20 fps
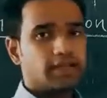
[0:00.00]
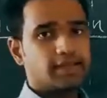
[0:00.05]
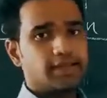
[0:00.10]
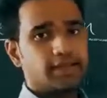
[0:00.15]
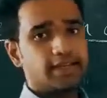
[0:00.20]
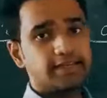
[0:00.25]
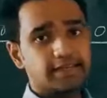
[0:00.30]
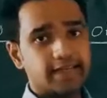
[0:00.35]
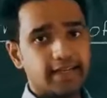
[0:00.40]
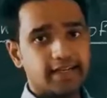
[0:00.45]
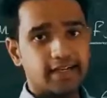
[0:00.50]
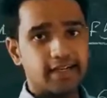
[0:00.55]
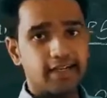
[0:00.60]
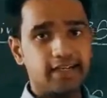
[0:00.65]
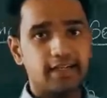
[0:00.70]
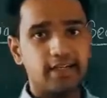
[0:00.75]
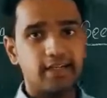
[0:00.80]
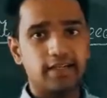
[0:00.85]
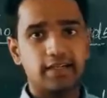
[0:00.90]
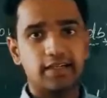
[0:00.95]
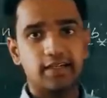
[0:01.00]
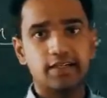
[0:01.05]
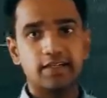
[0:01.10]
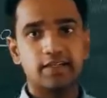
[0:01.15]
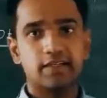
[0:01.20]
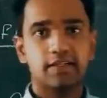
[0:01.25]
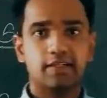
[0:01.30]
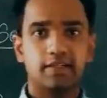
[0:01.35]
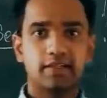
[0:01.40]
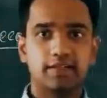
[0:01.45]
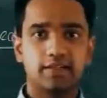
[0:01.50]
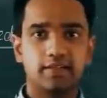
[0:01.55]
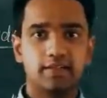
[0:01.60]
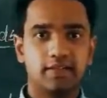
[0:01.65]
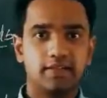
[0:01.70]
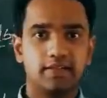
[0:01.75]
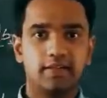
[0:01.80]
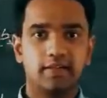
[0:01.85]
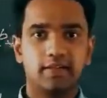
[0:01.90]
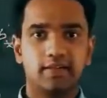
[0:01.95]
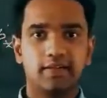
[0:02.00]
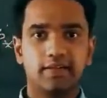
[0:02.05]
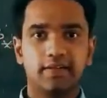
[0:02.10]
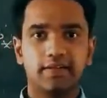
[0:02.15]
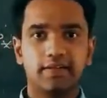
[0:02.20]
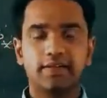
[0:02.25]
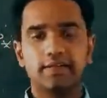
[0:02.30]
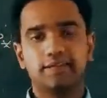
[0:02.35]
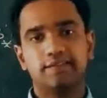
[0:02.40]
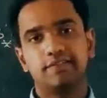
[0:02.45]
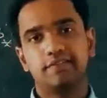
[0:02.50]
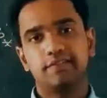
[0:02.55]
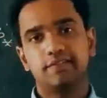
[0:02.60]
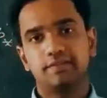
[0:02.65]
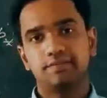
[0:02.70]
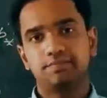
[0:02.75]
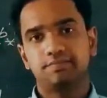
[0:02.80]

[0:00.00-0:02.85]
Is that clear? Yes.